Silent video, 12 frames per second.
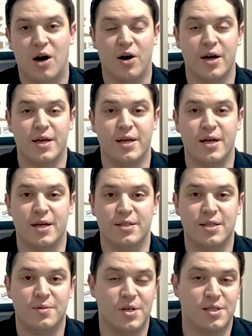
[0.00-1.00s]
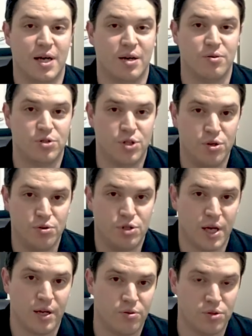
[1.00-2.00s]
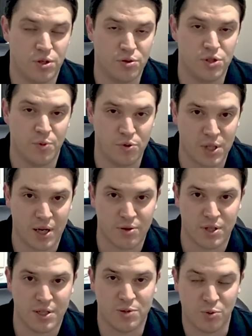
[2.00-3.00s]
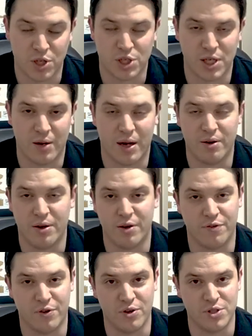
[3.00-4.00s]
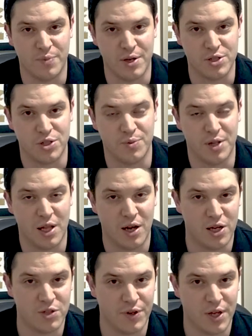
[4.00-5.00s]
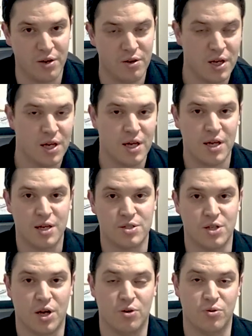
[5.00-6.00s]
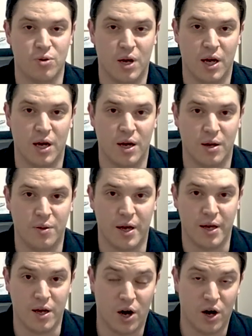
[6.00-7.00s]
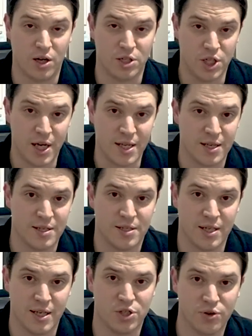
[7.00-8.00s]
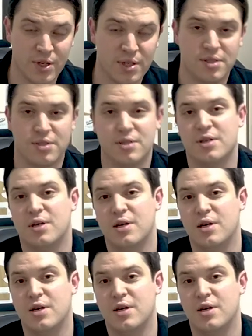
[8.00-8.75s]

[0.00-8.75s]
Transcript: I uh, did miss out two channels, two small channels I did want to shout out, and I forgot to mention them in the last video. So uh, they are JDC Drinks